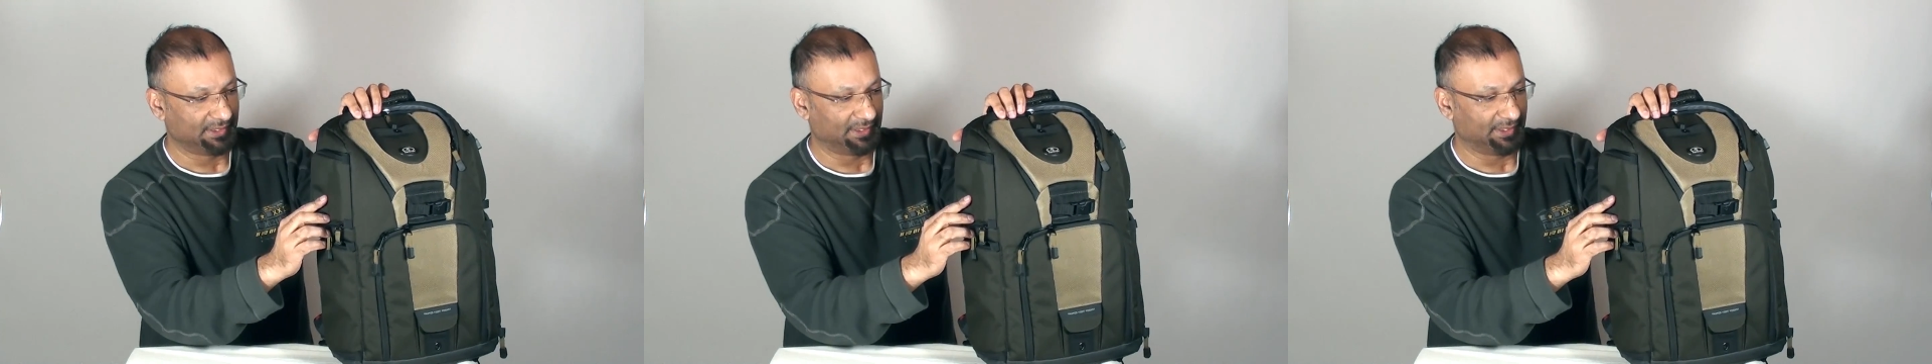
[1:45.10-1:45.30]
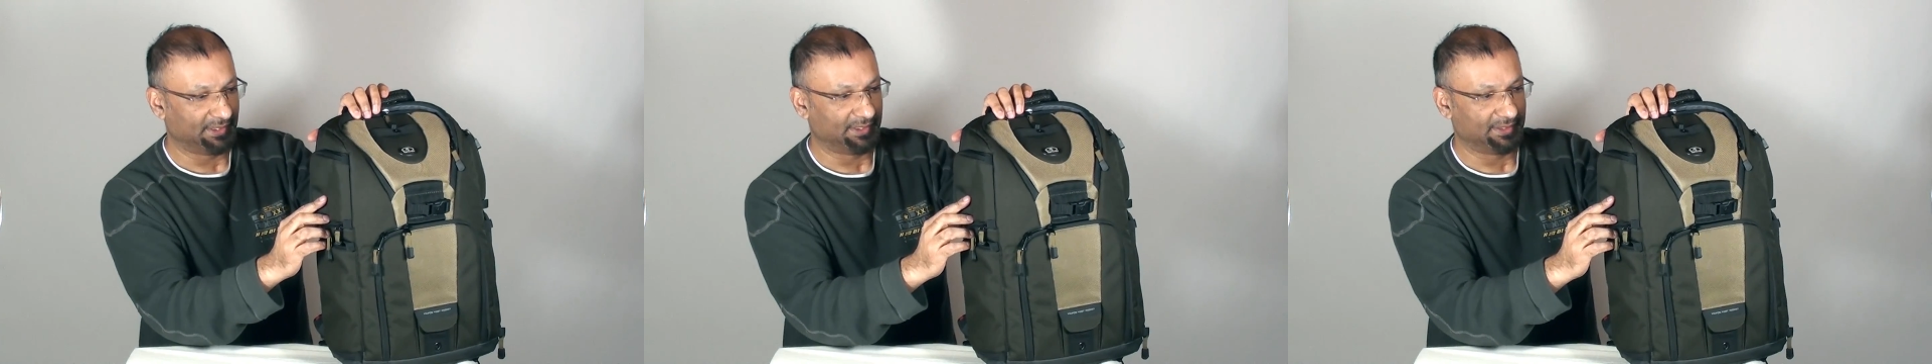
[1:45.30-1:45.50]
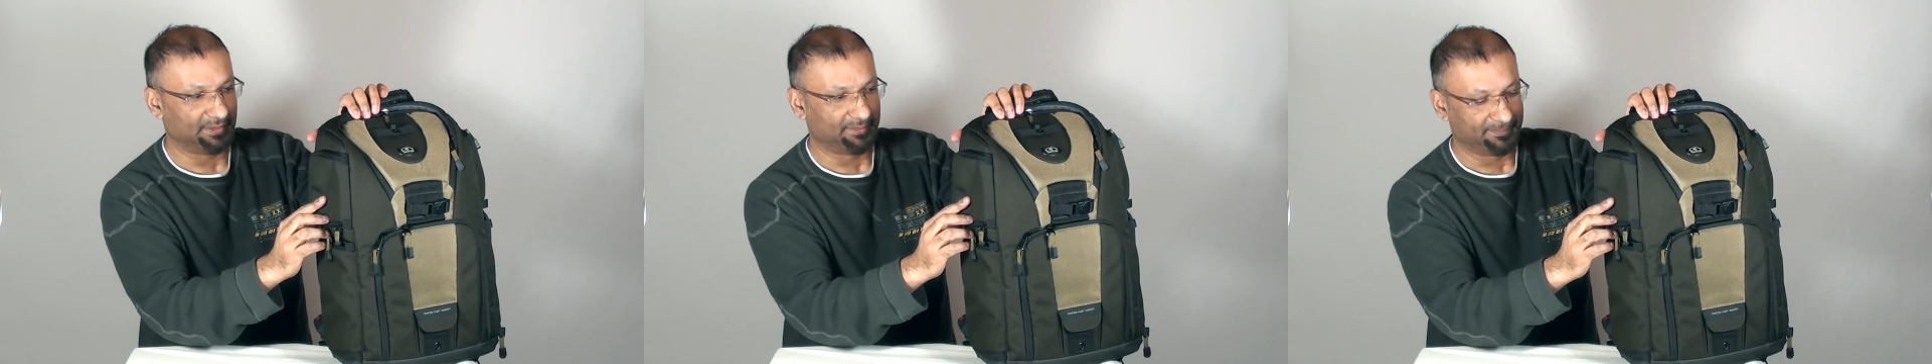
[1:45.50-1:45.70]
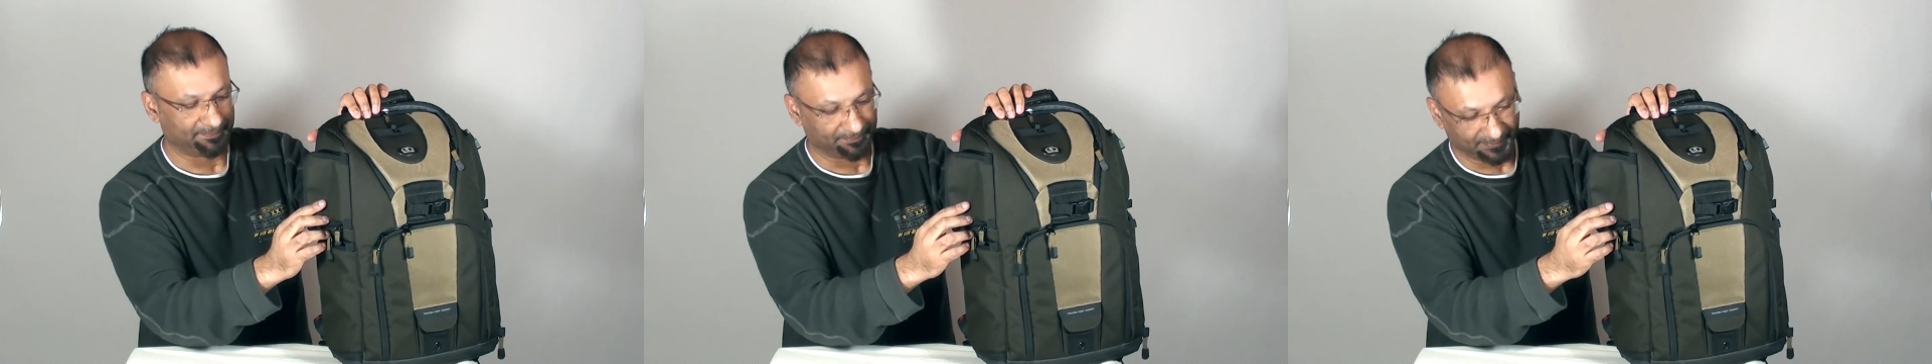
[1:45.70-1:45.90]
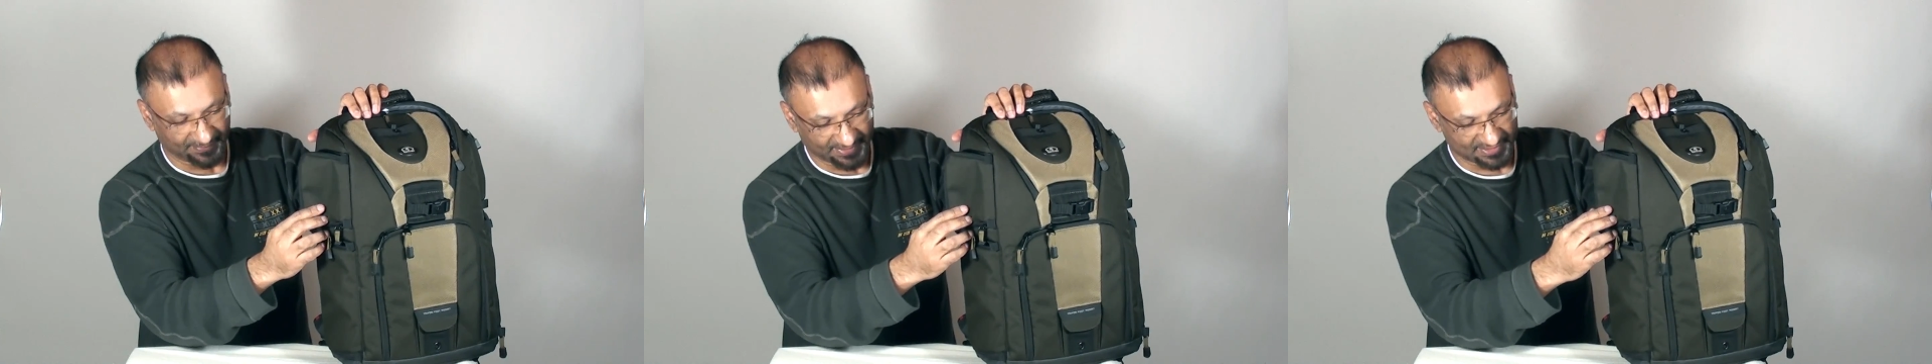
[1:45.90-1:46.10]

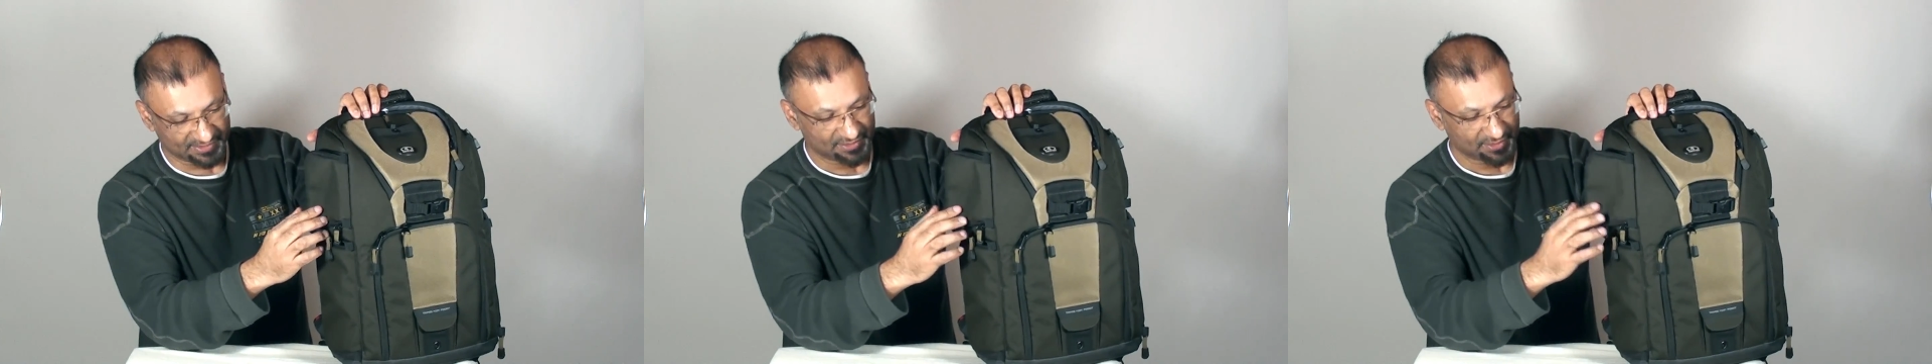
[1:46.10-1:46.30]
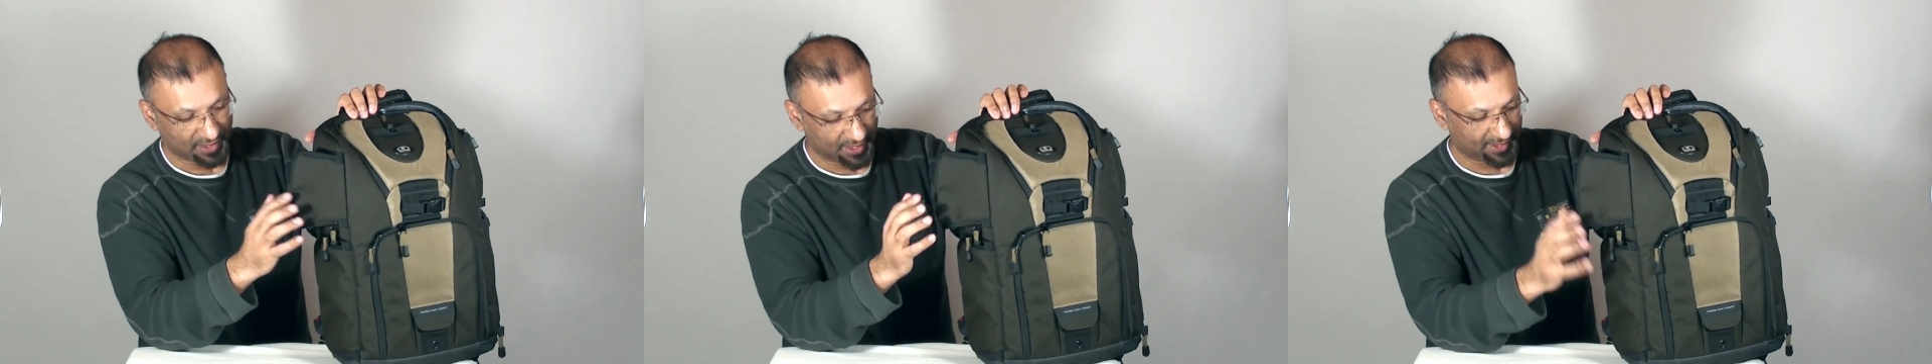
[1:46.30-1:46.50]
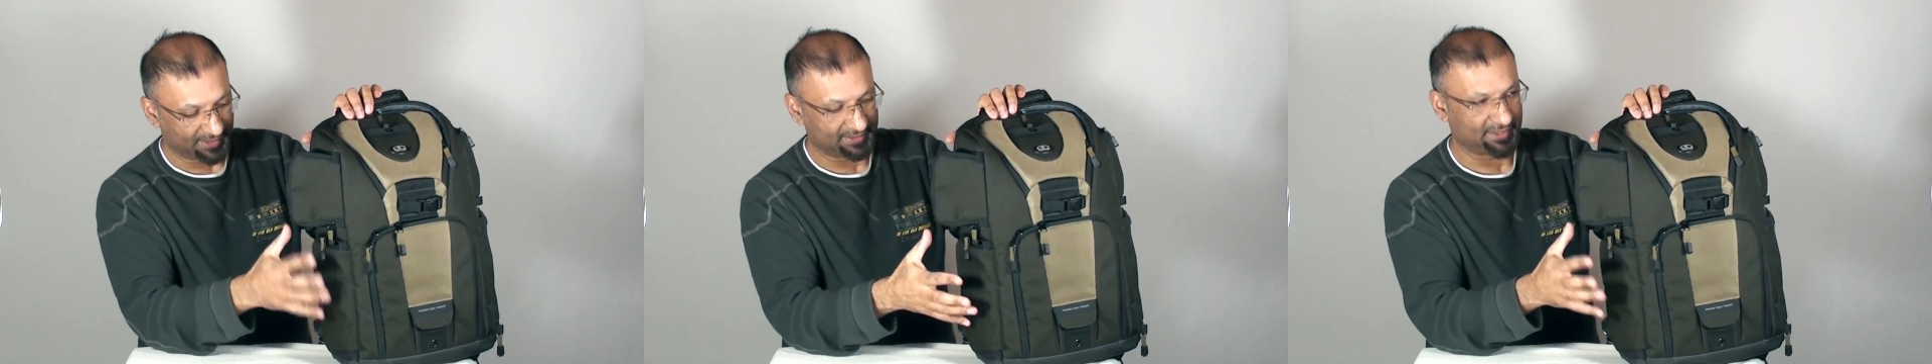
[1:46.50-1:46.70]
There's not a